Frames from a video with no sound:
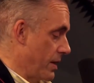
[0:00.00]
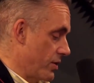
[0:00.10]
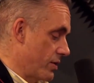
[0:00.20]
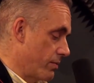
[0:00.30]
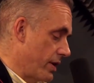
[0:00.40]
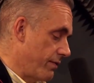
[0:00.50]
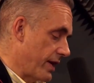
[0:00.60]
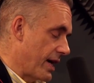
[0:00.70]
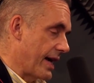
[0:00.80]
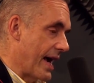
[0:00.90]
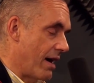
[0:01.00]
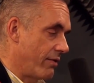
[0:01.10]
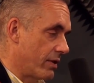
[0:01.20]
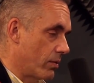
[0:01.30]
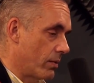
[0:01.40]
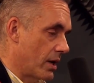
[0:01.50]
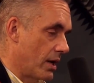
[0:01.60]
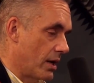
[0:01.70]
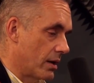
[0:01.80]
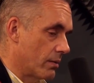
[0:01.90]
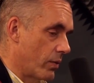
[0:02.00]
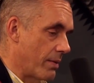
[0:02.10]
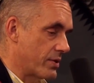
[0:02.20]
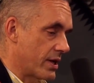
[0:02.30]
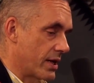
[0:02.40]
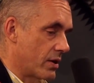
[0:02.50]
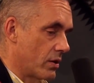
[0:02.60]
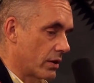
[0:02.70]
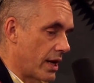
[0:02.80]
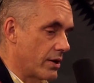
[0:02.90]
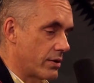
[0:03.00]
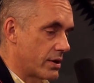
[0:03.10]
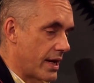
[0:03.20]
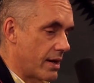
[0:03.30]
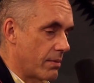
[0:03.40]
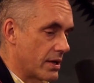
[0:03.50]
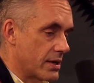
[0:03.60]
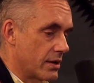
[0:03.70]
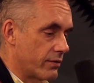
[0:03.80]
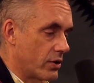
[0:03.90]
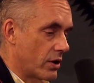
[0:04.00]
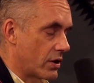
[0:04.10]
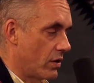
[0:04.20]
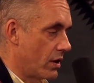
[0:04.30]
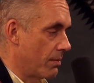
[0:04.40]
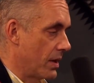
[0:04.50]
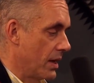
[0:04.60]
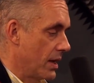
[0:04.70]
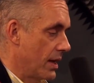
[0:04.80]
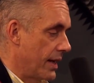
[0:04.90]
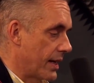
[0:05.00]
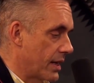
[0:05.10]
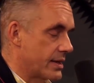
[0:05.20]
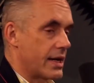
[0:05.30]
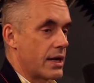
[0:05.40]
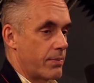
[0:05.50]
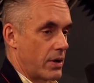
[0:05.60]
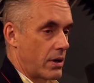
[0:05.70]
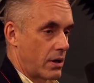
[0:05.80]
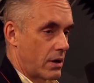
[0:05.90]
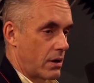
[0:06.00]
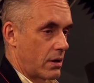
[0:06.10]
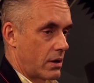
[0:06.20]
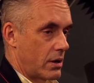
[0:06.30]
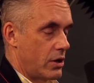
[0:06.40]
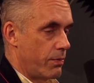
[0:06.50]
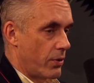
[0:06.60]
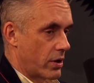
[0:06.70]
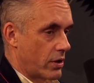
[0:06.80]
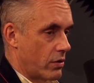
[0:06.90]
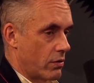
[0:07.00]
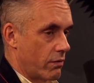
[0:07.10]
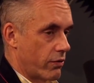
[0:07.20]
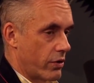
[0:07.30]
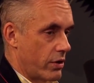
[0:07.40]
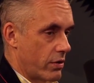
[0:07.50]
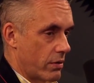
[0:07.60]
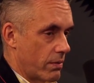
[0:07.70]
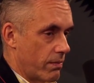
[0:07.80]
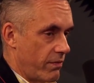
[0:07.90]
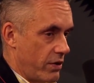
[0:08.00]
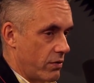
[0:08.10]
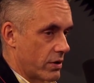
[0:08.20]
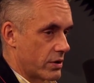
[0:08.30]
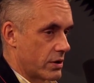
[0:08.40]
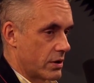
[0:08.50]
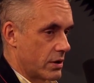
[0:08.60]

mention briefly. I have a website called understandmyself.com, and I set up a coupon code for your viewers.